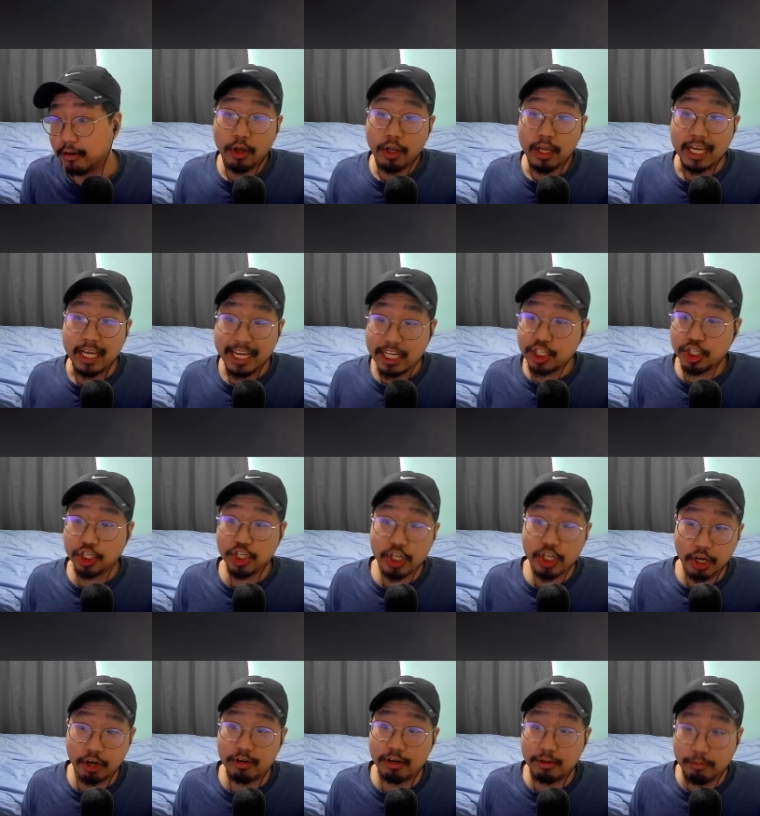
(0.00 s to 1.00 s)
Each
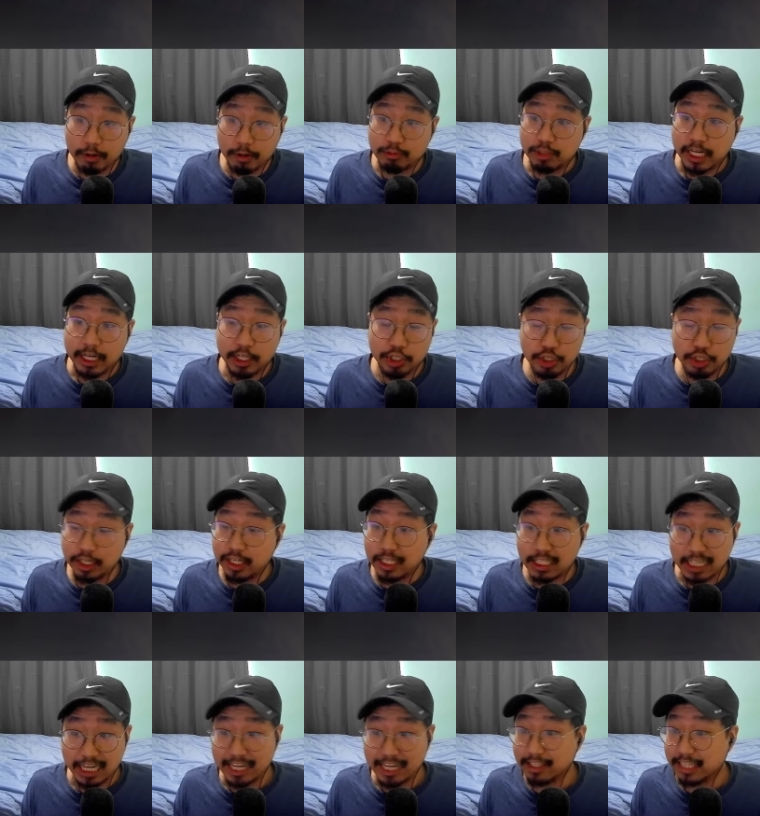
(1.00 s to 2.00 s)
Chakotay rotation can
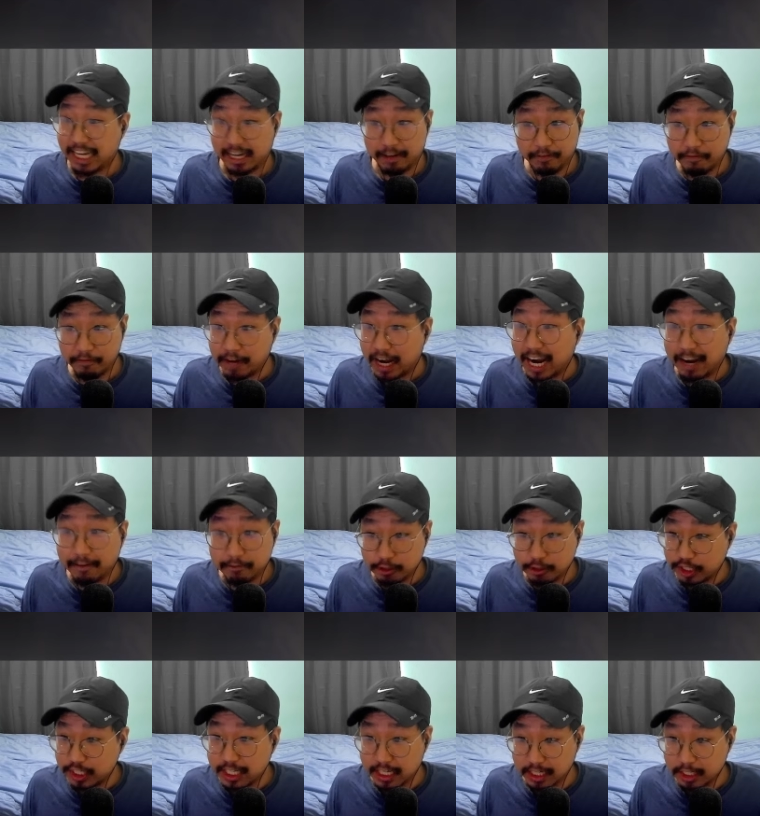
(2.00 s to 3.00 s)
take like 5 or
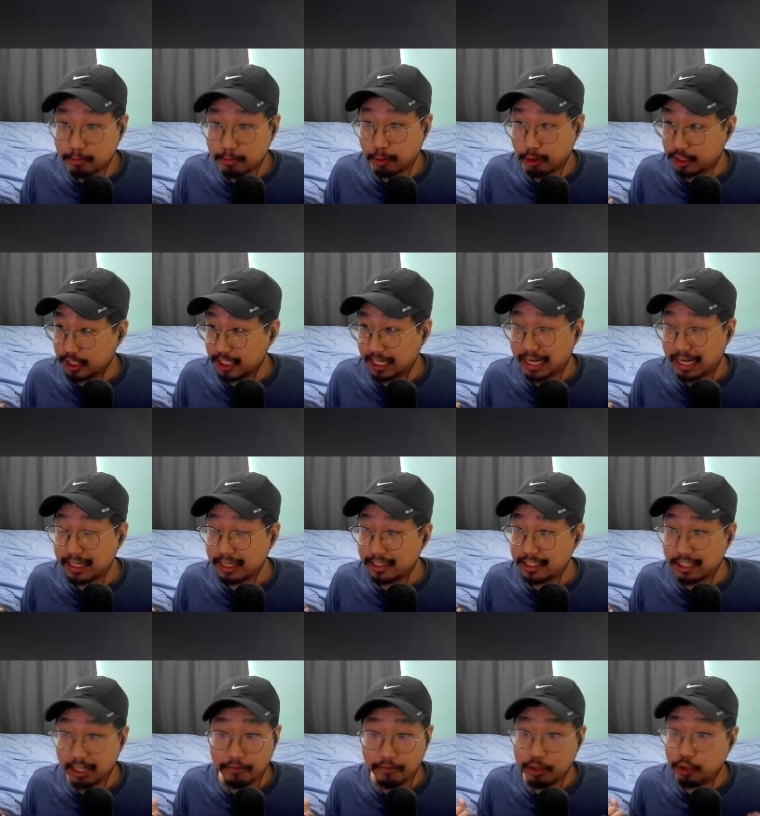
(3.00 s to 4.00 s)
6 more
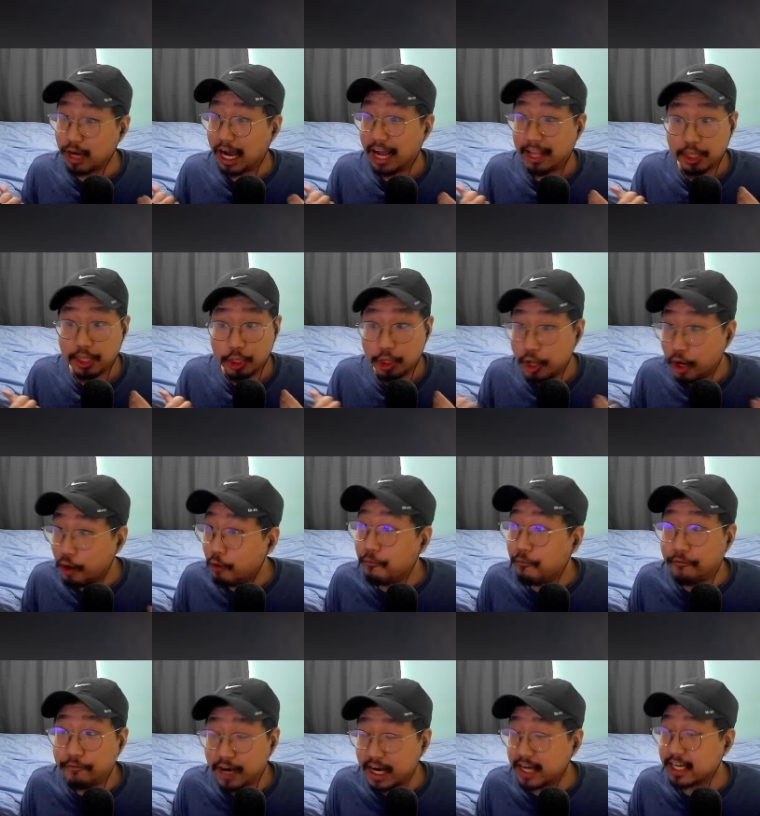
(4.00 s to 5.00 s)
seconds if you got no
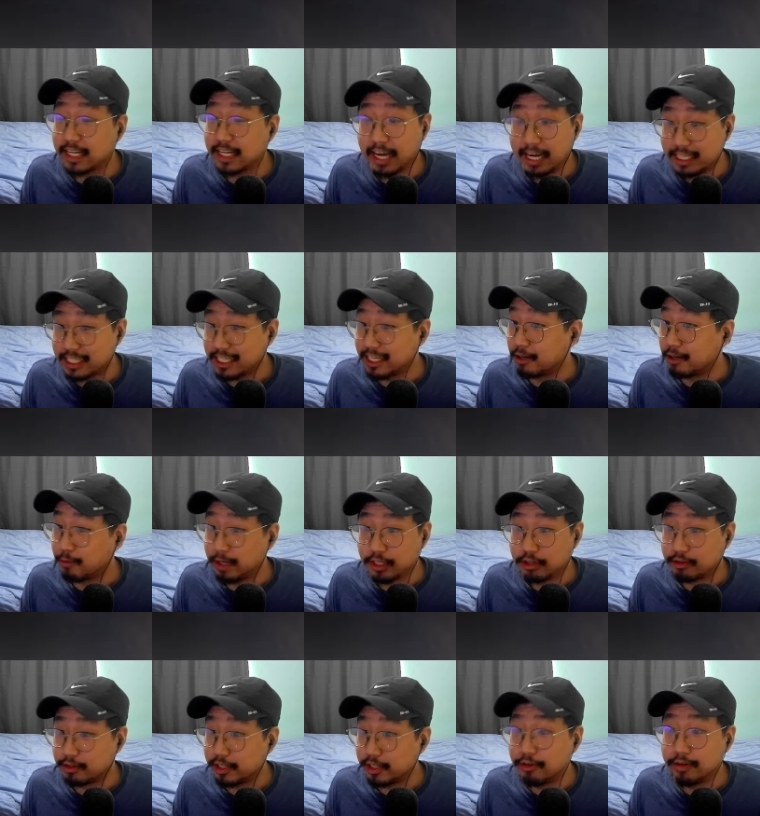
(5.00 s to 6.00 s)
fucking idea what you're
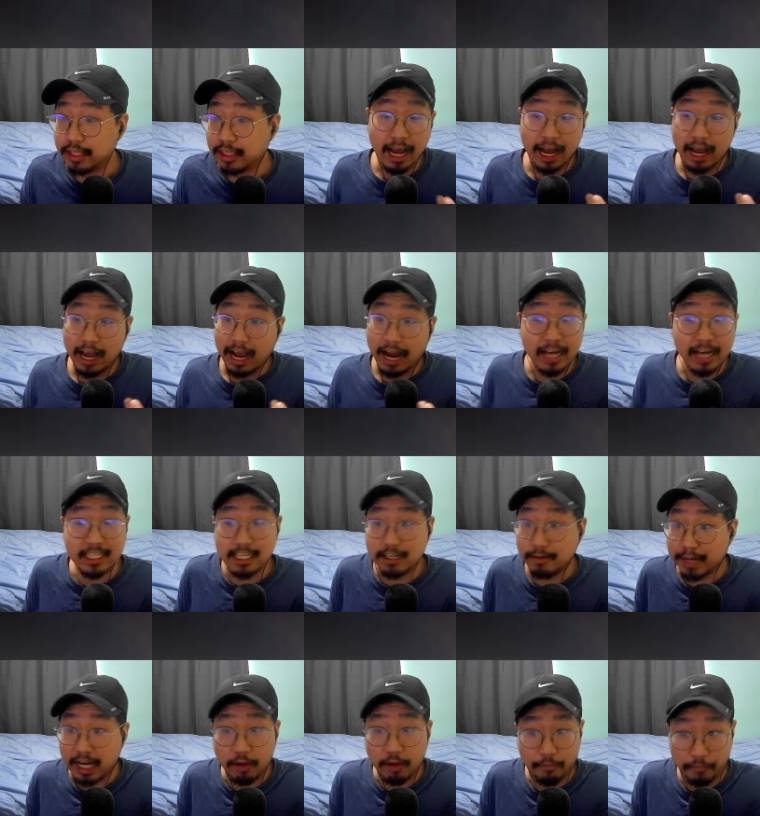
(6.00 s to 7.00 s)
doing. I did
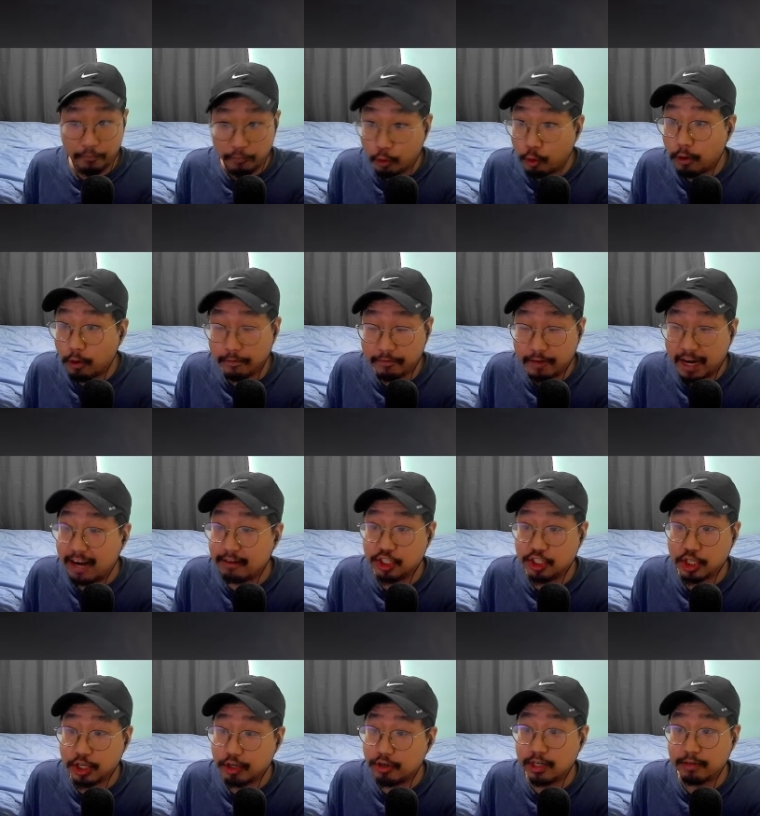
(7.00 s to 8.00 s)
about 4 or 5
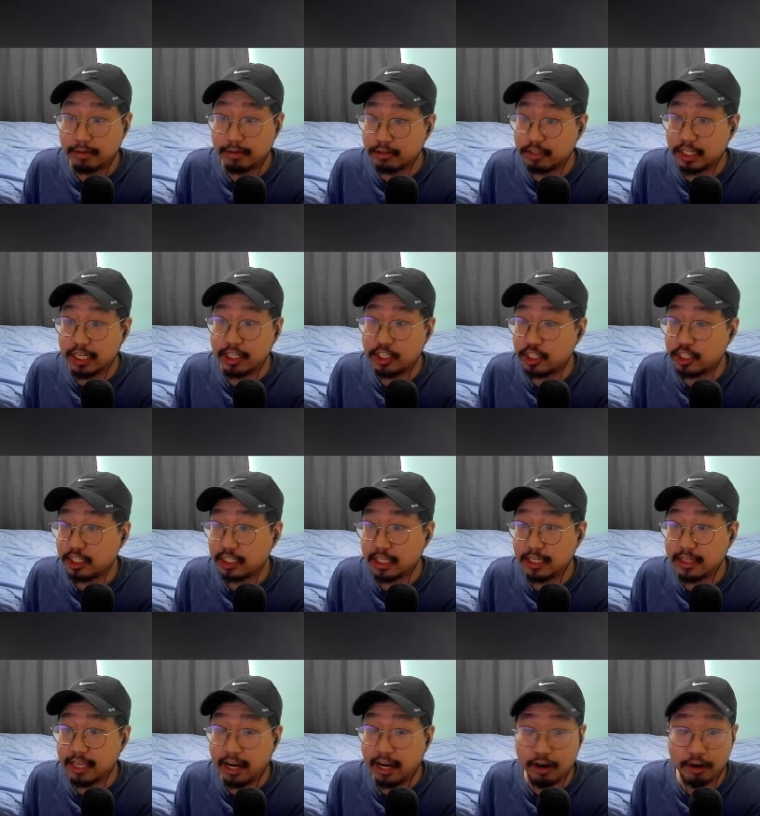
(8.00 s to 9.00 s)
Chakotay rotations in there.